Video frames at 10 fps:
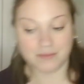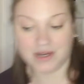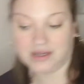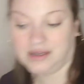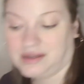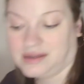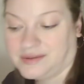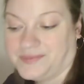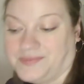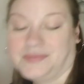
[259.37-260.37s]
mug
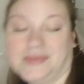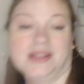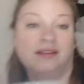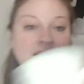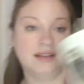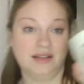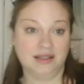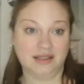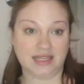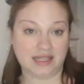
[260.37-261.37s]

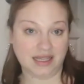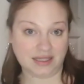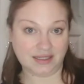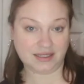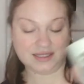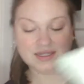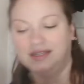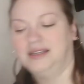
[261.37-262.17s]
like this,